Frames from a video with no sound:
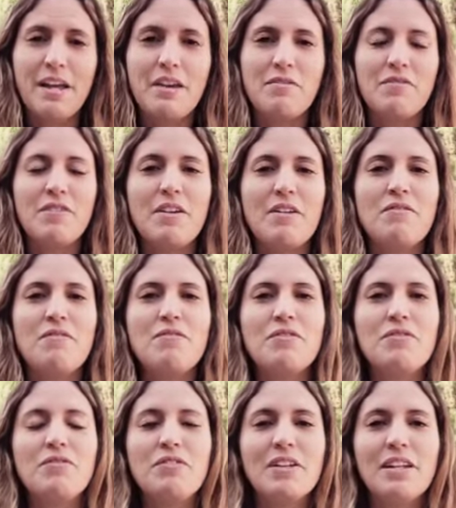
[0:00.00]
If you're
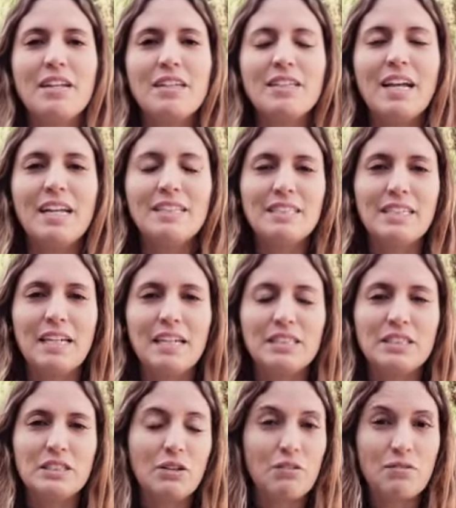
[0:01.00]
feeling that
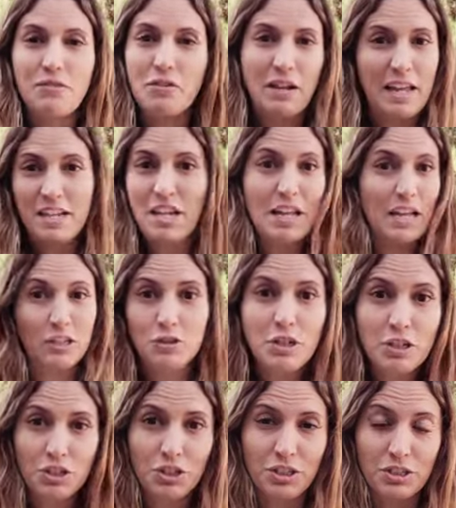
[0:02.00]
sense of any
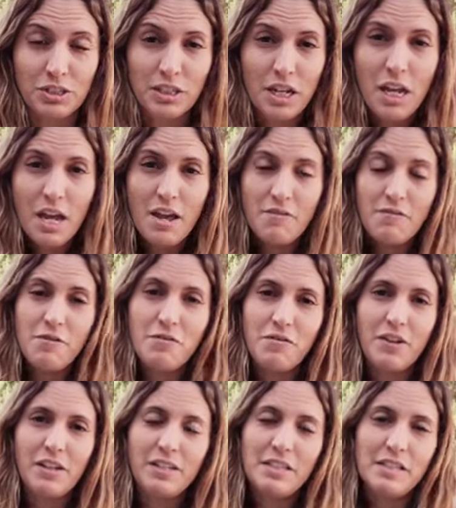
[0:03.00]
addiction, if you're
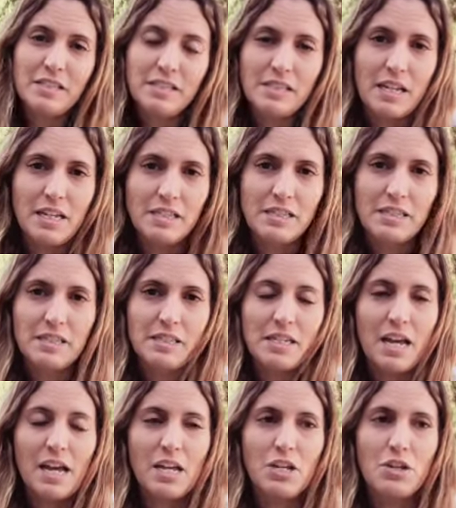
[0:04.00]
feeling that sense
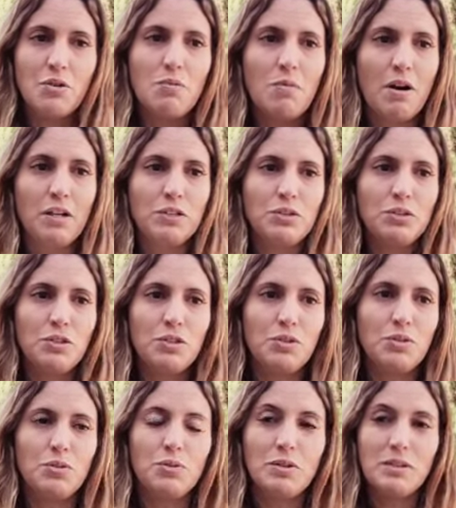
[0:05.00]
that you want
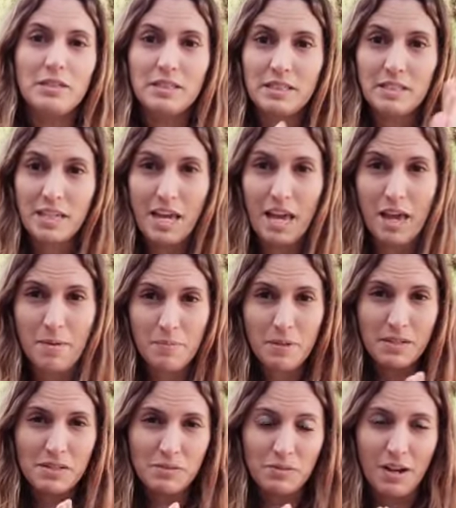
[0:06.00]
to escape
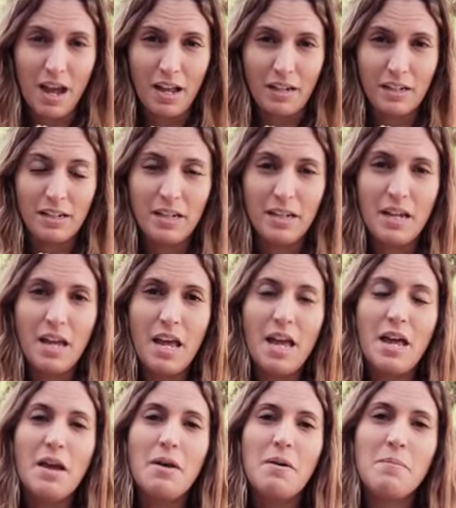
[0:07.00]
this reality,
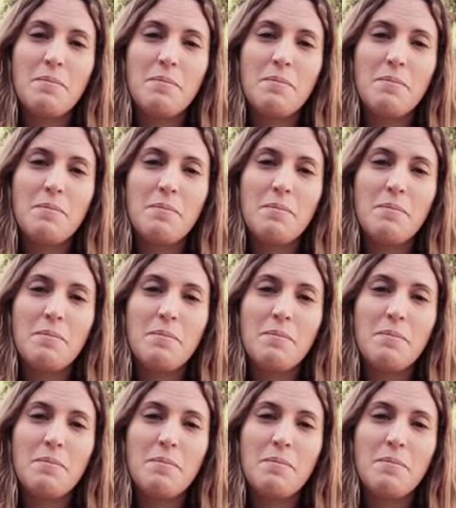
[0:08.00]
be